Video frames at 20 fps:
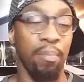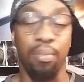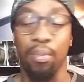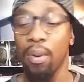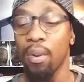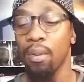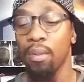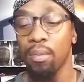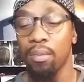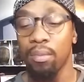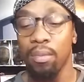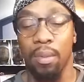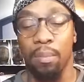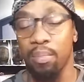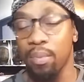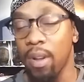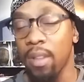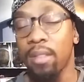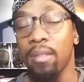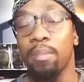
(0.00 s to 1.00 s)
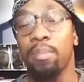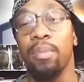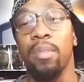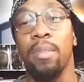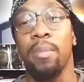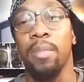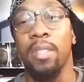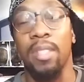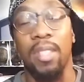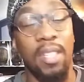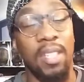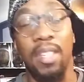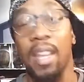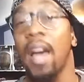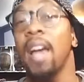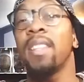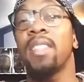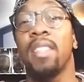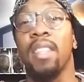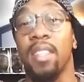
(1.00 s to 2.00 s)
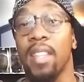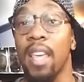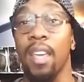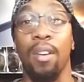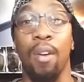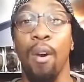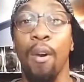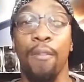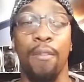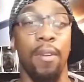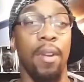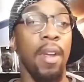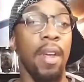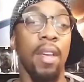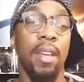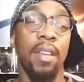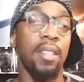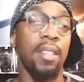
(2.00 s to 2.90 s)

brother pretty much decides to take over.